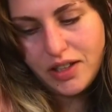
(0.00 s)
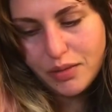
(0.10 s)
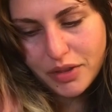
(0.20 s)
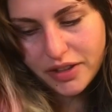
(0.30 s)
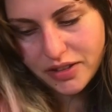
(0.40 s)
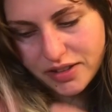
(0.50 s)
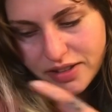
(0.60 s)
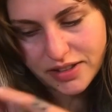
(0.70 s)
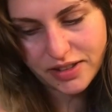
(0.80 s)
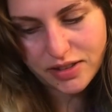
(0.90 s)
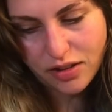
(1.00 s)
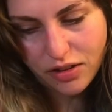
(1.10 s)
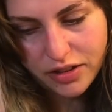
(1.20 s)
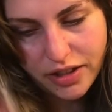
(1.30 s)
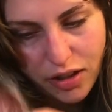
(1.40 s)
because since it's
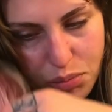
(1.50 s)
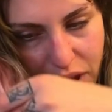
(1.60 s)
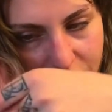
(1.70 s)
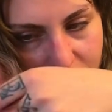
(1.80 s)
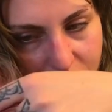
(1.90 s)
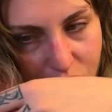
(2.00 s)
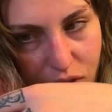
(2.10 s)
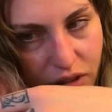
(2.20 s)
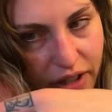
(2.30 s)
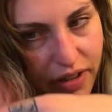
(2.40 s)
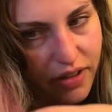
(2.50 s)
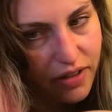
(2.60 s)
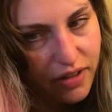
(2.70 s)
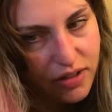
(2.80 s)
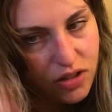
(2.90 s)
already got a pink underlay,
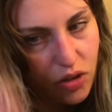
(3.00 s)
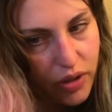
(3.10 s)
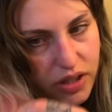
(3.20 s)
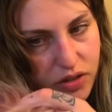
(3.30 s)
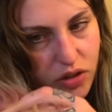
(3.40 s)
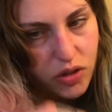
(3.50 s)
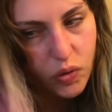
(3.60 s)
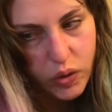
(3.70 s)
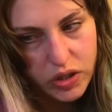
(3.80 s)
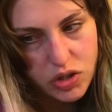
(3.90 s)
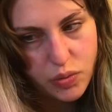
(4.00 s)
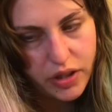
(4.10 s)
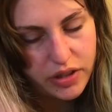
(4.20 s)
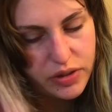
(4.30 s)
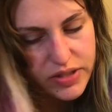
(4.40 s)
it's going to turn orange when
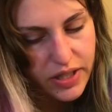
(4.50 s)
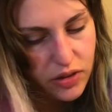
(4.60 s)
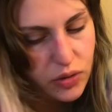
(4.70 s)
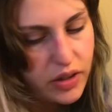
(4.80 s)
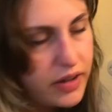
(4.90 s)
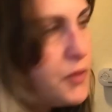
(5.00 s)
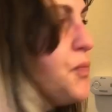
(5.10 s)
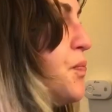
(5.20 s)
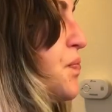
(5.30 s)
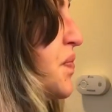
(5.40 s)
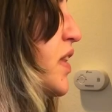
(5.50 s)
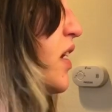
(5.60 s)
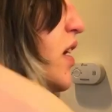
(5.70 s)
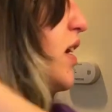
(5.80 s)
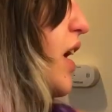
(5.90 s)
I use yellow on it.
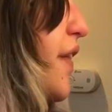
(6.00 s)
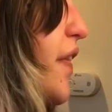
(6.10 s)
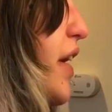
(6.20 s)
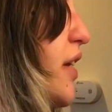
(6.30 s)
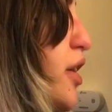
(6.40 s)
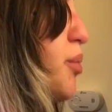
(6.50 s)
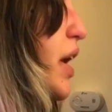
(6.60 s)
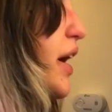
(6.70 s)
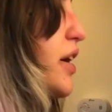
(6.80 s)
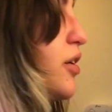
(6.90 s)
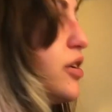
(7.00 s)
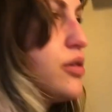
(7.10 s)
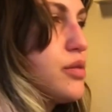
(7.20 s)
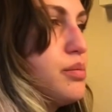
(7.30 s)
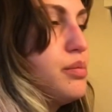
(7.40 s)
And then in the back, I'll
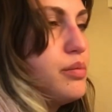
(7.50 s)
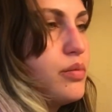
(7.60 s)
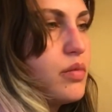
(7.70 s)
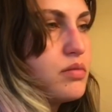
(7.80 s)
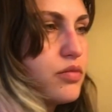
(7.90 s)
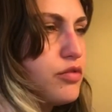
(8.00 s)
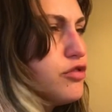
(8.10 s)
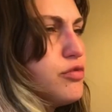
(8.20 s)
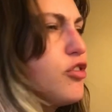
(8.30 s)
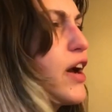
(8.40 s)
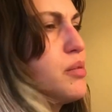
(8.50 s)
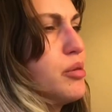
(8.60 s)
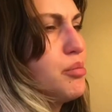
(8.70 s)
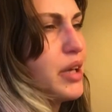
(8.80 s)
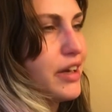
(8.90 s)
use
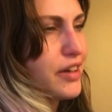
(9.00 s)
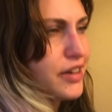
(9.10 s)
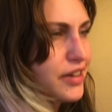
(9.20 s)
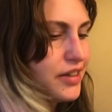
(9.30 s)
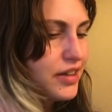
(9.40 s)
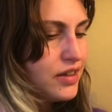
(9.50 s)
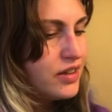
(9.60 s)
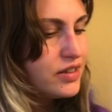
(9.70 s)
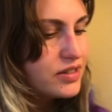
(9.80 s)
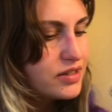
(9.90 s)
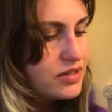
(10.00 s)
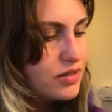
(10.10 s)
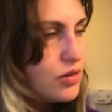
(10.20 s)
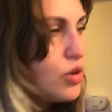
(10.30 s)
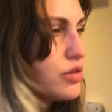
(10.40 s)
vibrant pink.
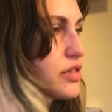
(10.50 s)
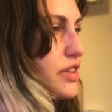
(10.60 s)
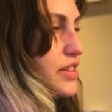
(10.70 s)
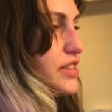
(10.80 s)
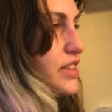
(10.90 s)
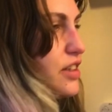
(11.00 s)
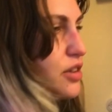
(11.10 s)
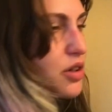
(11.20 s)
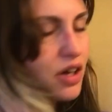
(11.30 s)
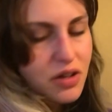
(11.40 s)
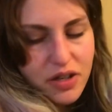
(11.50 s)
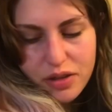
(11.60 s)
Over this yellow color,